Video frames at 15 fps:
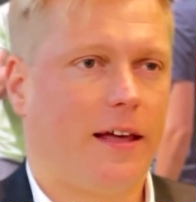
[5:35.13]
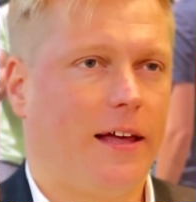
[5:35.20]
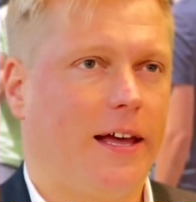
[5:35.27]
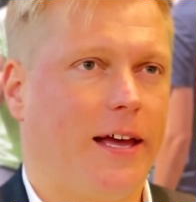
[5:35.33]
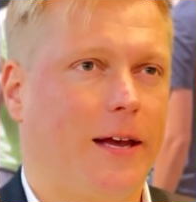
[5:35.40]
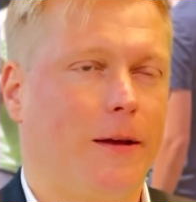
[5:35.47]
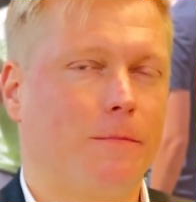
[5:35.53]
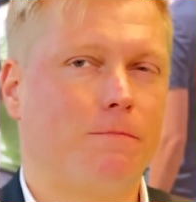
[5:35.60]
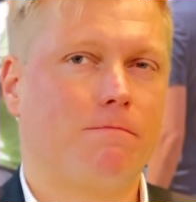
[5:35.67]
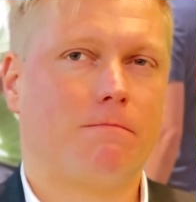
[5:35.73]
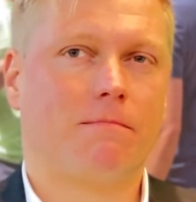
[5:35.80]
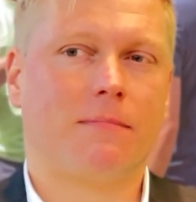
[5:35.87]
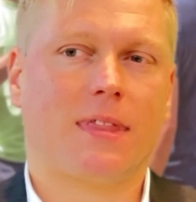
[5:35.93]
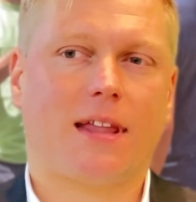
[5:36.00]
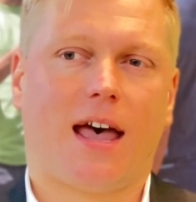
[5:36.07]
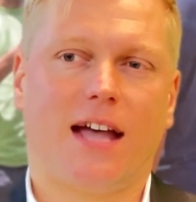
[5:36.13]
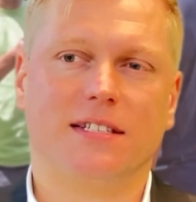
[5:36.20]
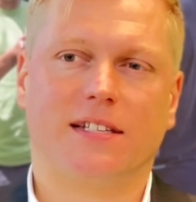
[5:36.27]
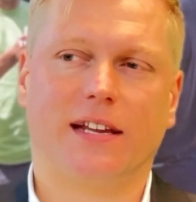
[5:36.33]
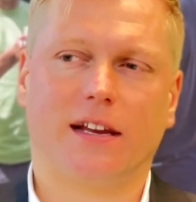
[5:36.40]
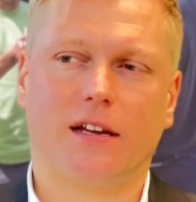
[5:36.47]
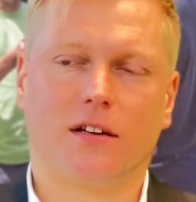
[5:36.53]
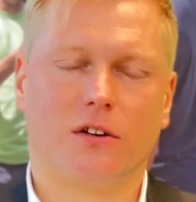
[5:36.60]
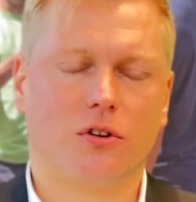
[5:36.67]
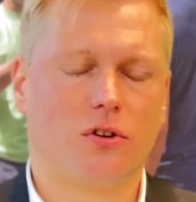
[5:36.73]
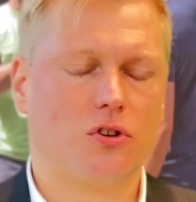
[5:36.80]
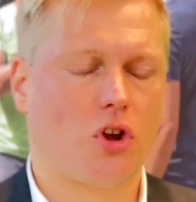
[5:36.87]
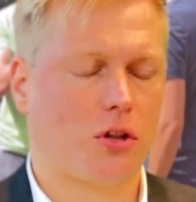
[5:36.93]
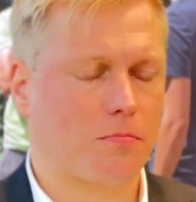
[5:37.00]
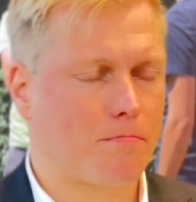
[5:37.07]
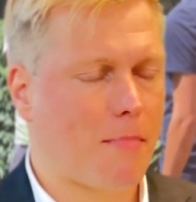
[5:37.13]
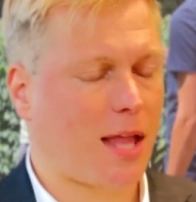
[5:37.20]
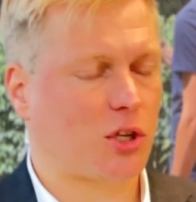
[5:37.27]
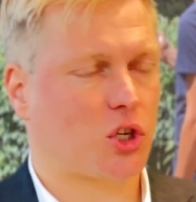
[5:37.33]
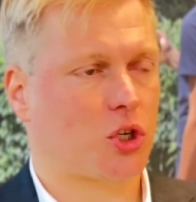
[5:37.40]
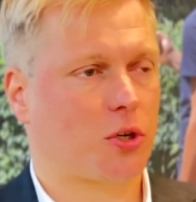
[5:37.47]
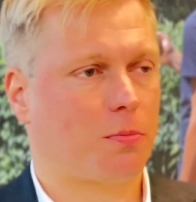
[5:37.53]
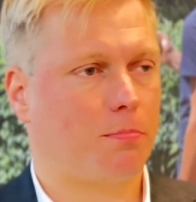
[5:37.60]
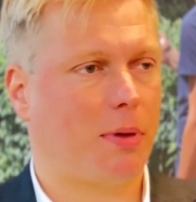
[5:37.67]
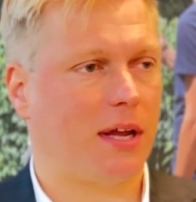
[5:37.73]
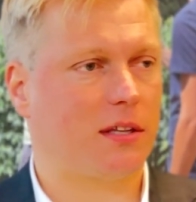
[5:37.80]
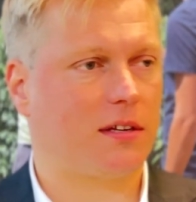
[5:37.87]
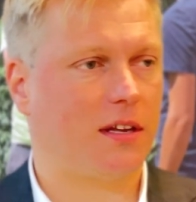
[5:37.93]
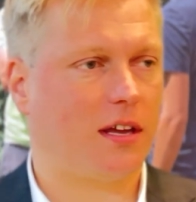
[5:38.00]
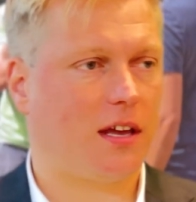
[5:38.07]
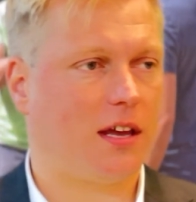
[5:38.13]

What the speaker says: I think not much, but